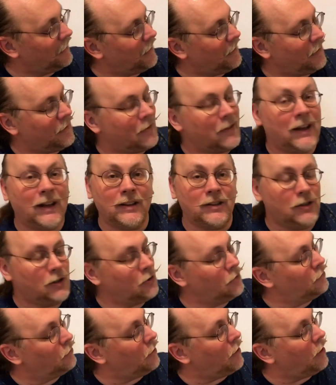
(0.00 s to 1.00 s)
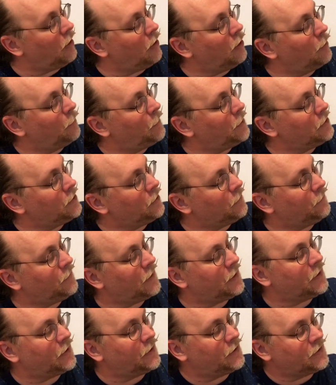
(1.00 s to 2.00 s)
And then you open your
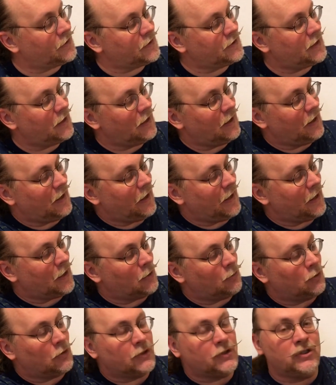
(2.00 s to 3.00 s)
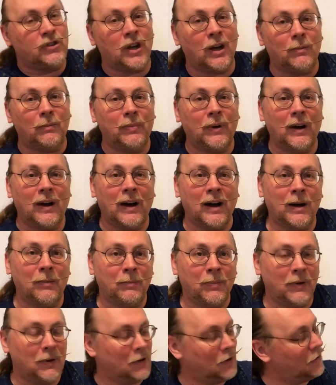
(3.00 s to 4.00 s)
fingers and it will jump
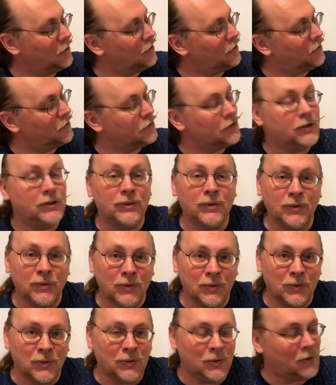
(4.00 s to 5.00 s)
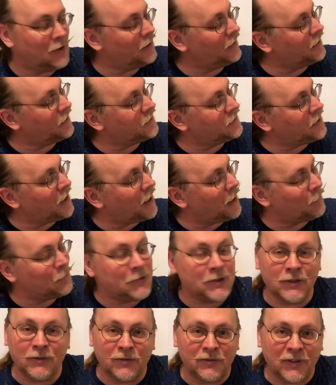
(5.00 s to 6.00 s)
up to the
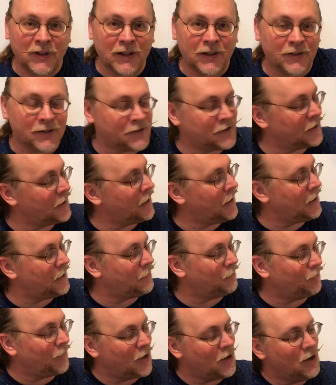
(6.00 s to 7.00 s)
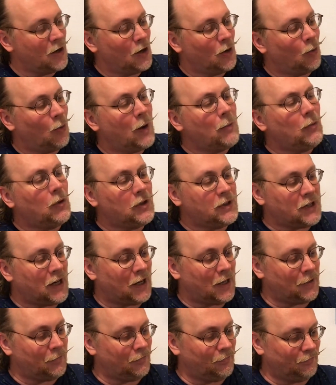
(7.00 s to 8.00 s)
top two fingers again. One more
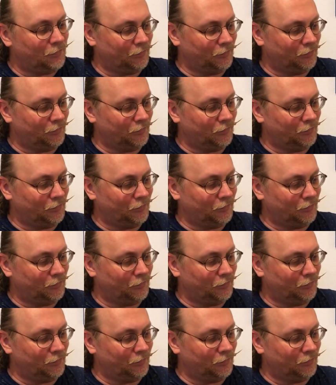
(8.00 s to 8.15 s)
time.